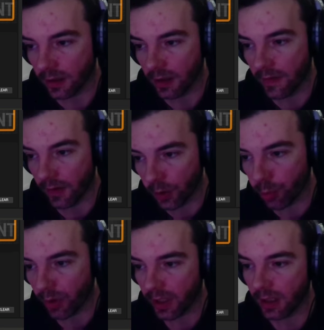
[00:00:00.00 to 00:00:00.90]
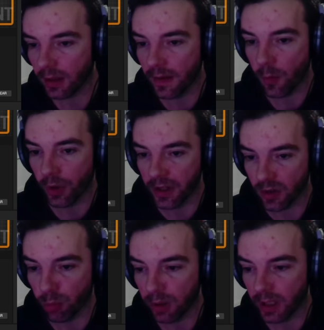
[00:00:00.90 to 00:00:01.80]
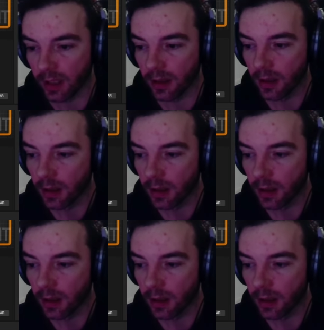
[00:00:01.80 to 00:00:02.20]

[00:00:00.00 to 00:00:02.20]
in the loop body, and then when it's complete,